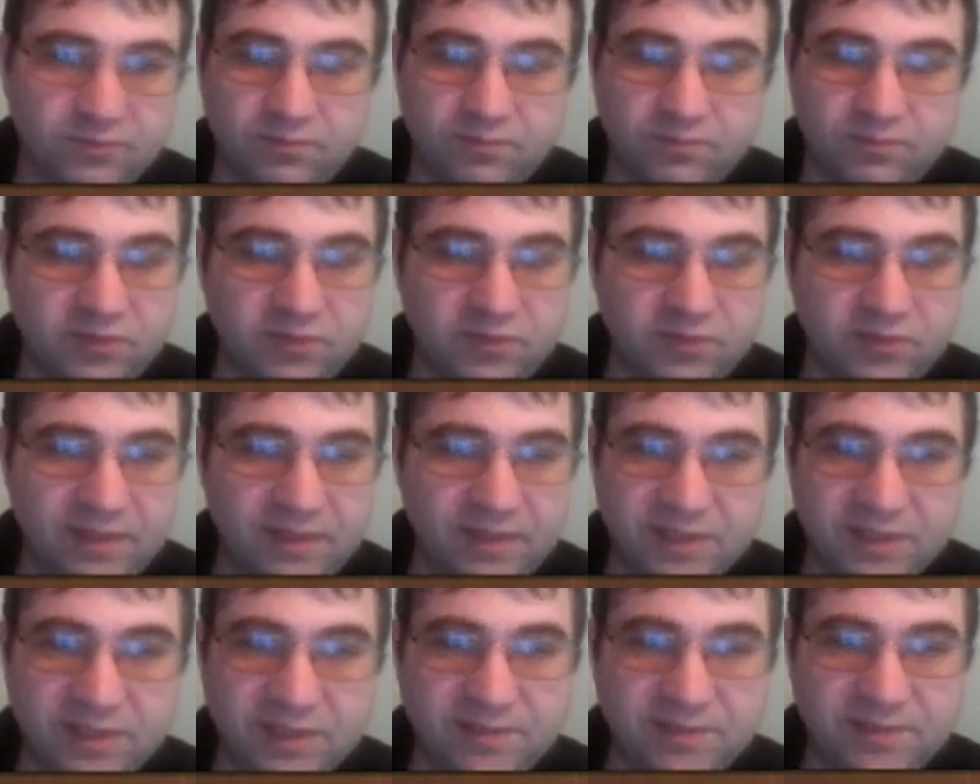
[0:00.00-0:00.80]
pretty
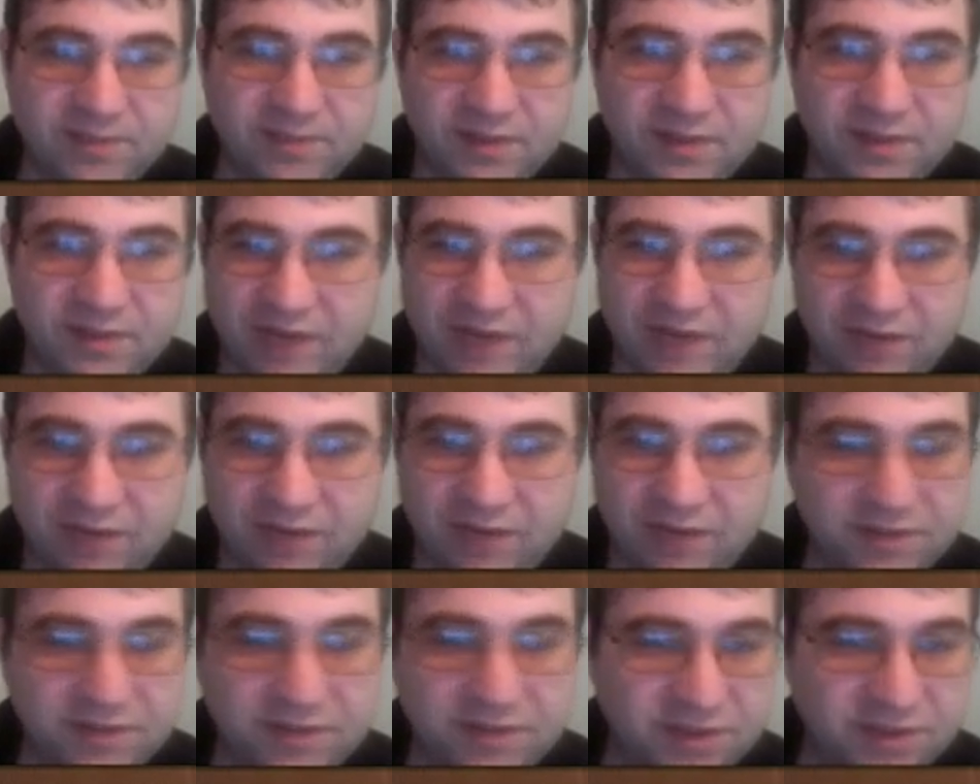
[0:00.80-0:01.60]
much pitters out
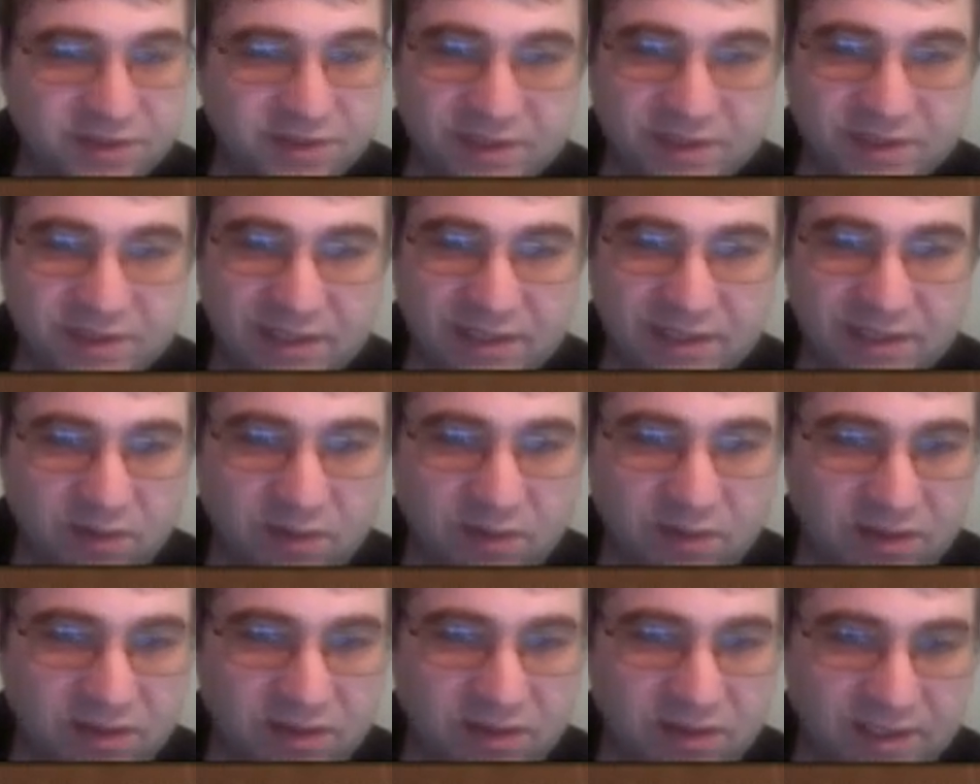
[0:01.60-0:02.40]
to just dead
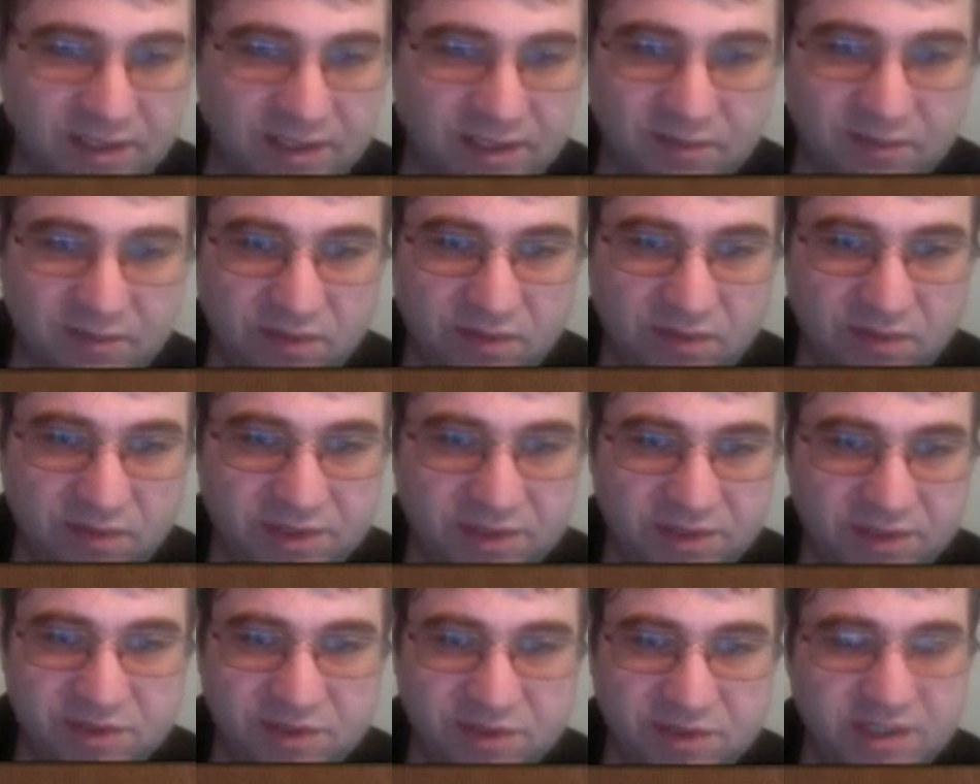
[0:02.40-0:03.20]
equality. We're
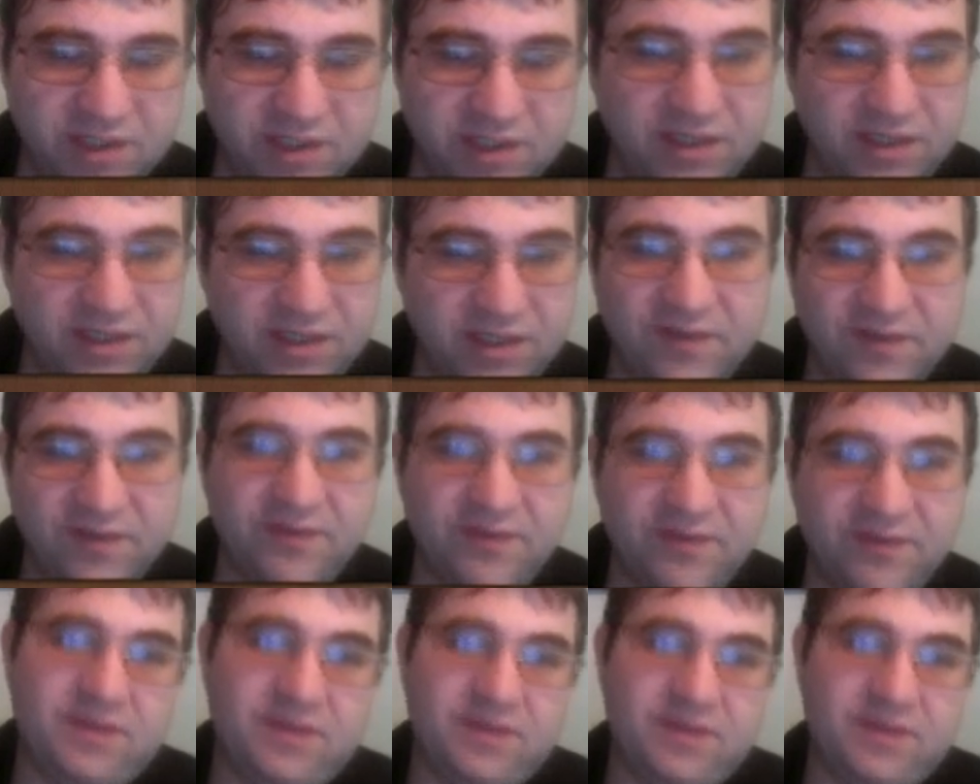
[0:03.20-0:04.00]
just trading off
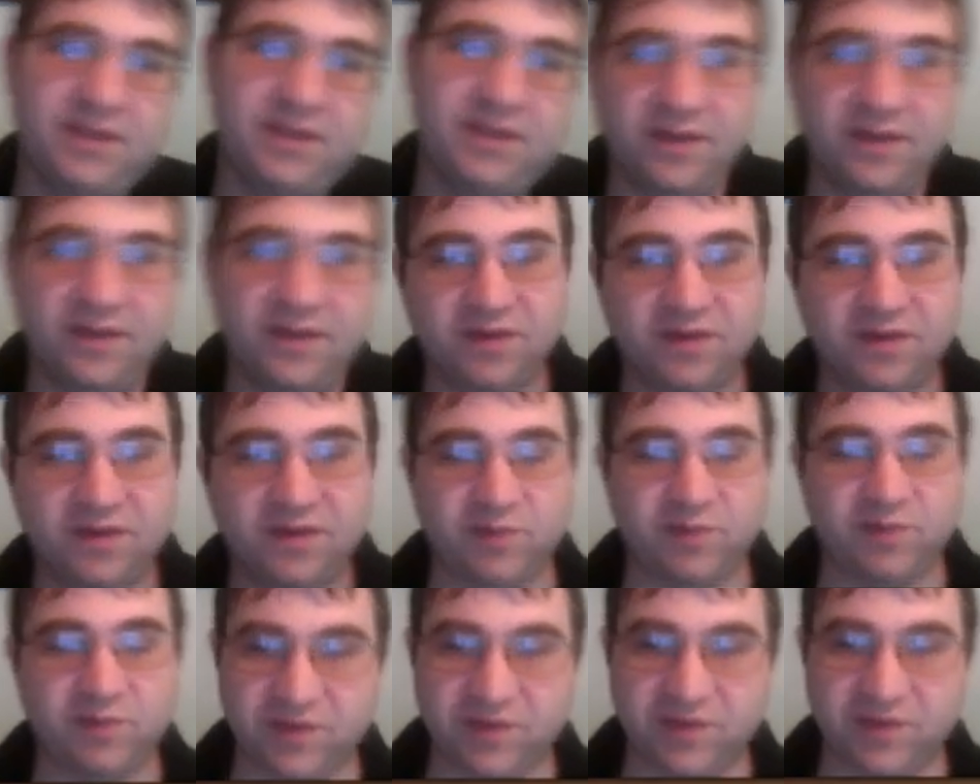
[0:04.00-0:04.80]
everything. And then this
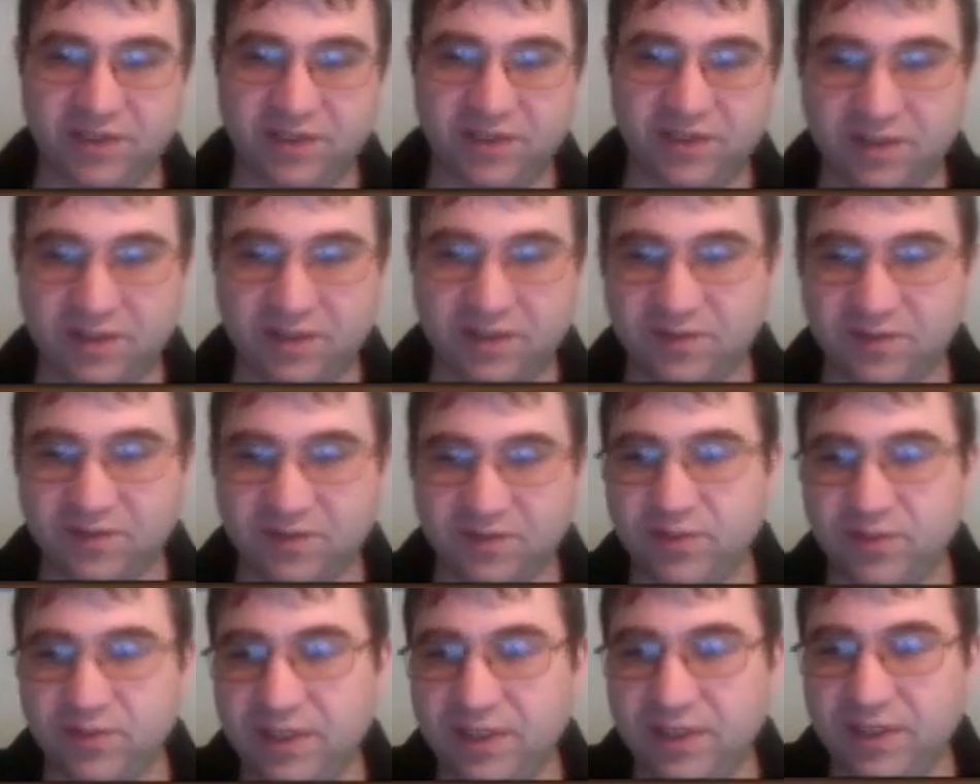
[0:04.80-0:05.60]
position here is
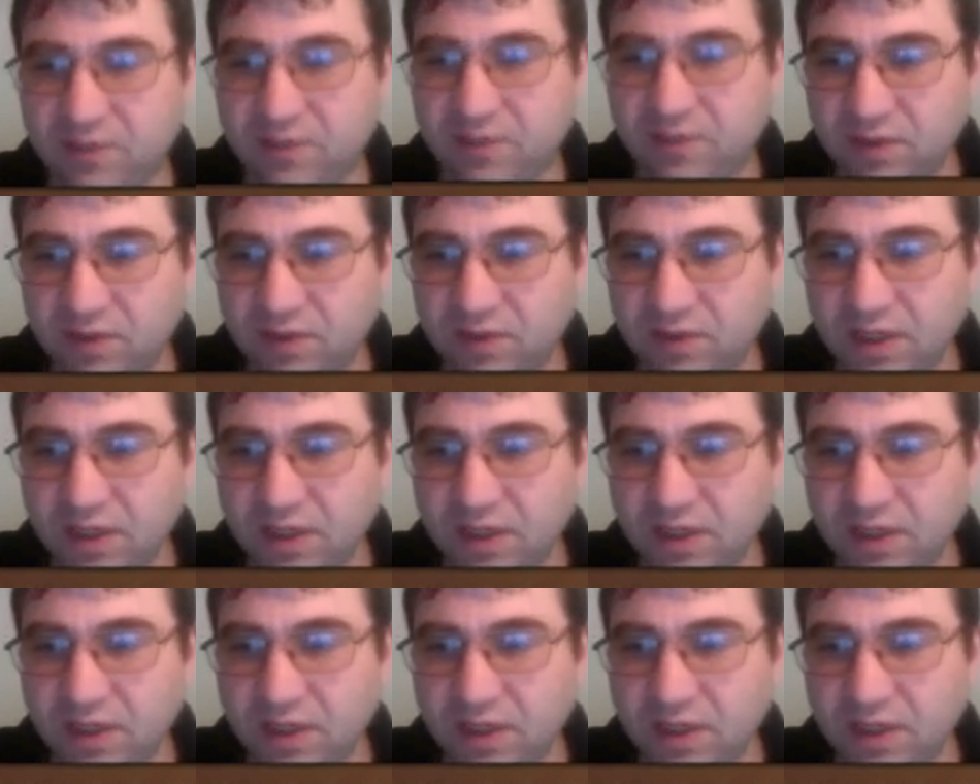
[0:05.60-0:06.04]
pretty equal.